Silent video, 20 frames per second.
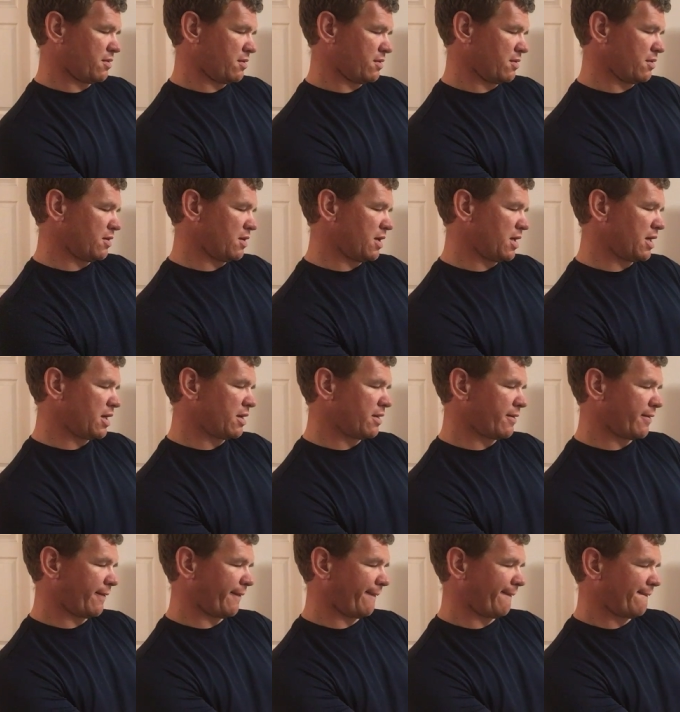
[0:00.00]
three,
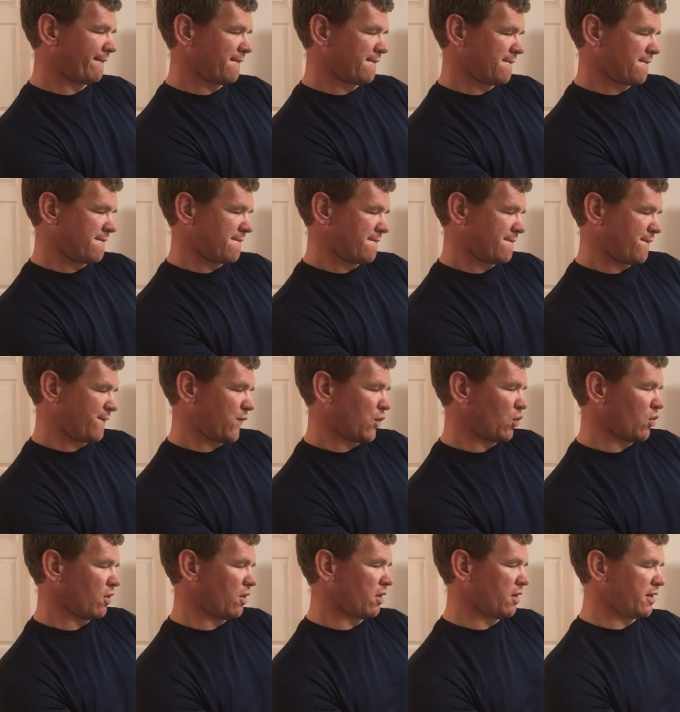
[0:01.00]

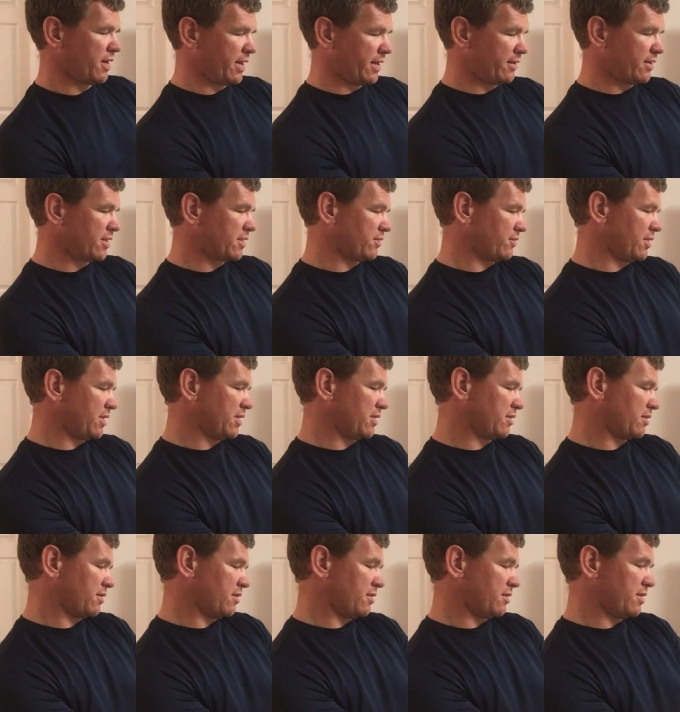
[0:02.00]
four. Now this one
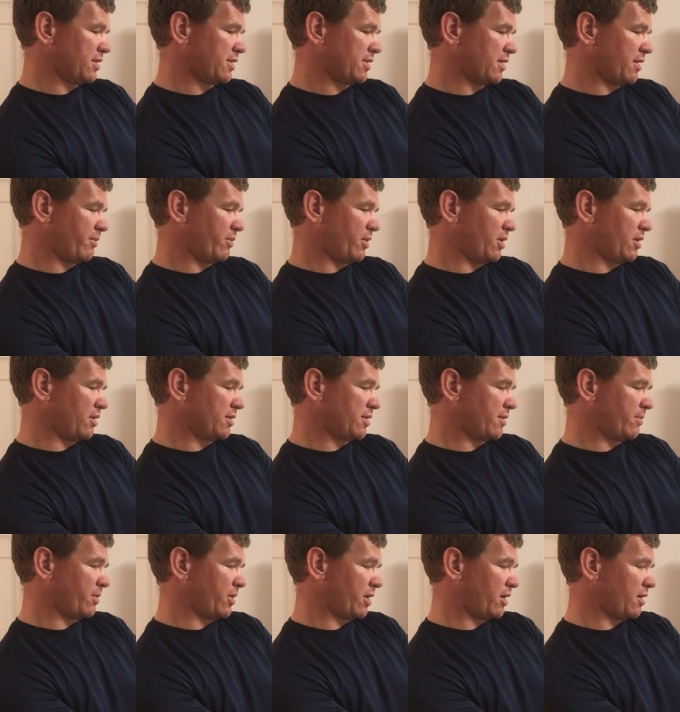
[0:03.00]
is the separate
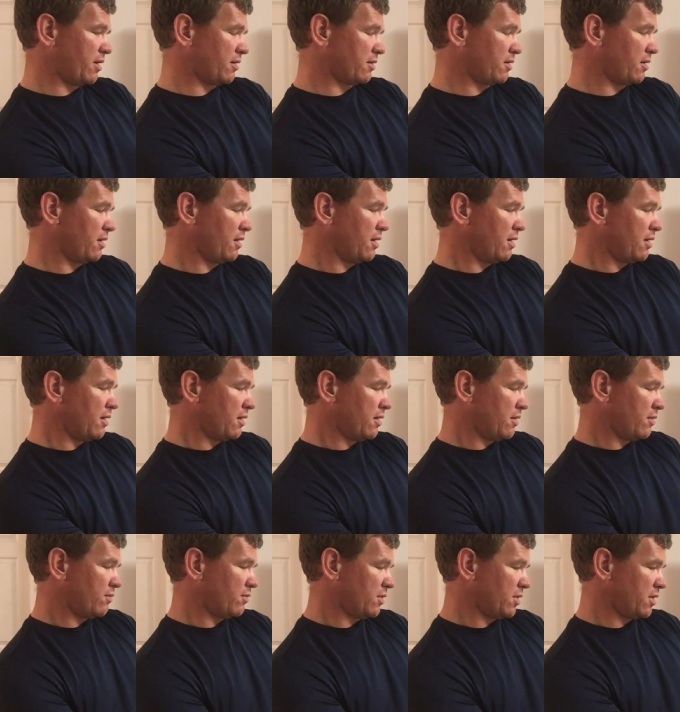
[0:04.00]
separate character.
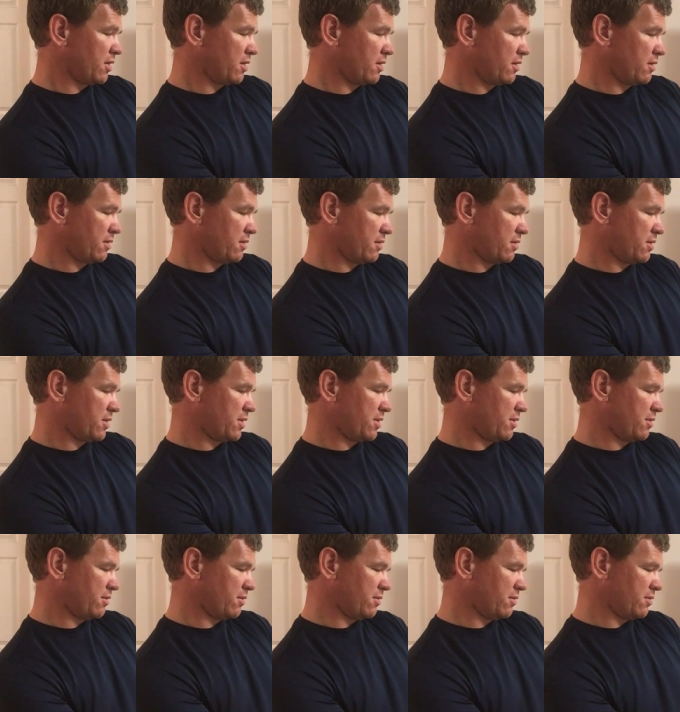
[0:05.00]
One,
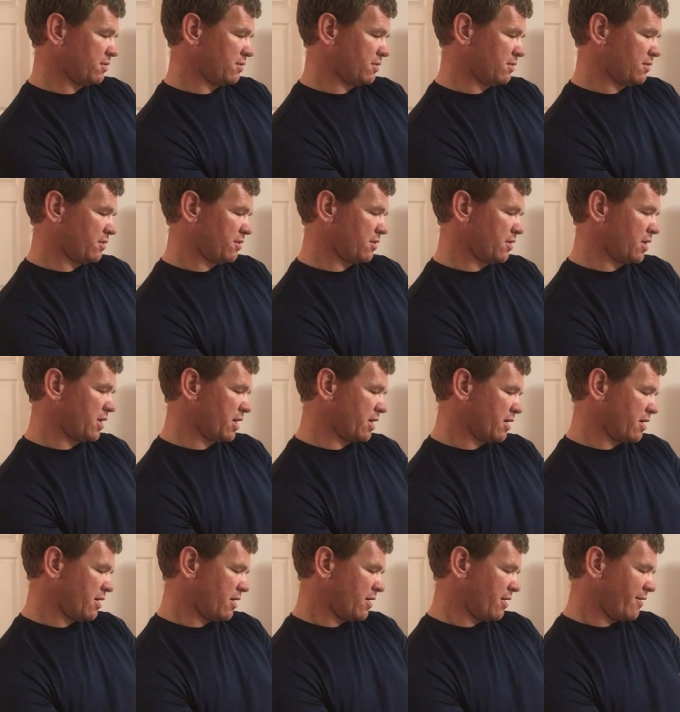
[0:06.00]
two, three,
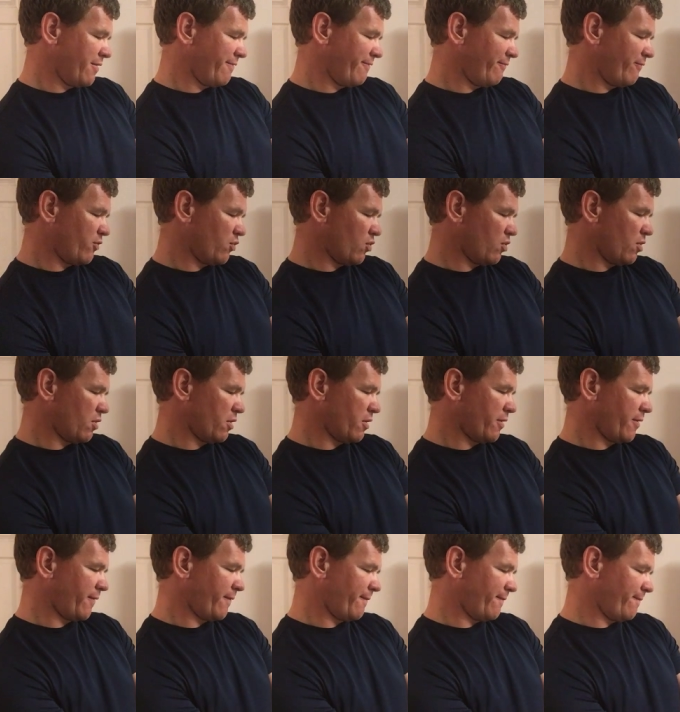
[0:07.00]
four,
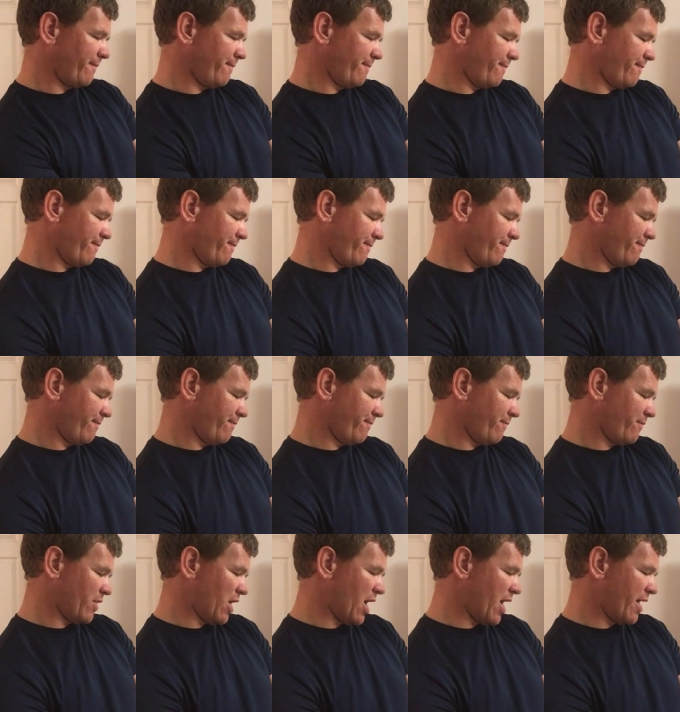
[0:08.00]

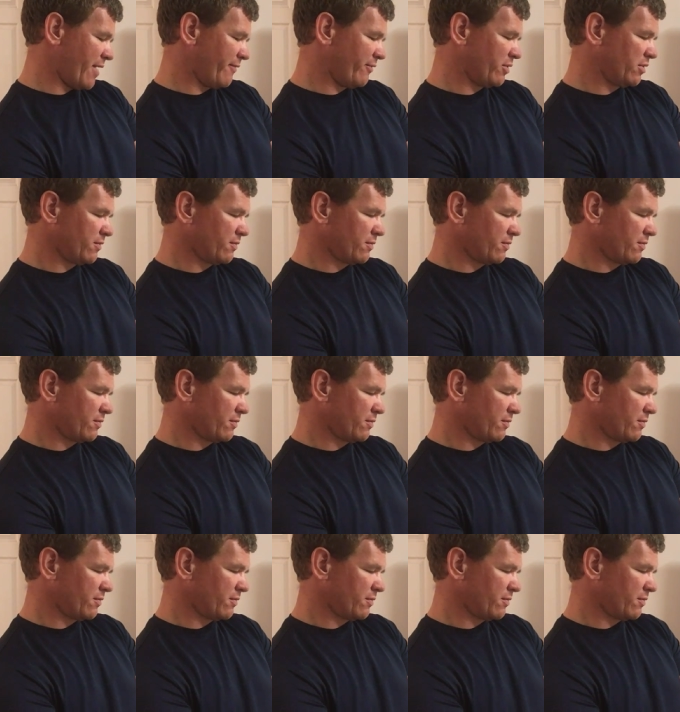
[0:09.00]
five,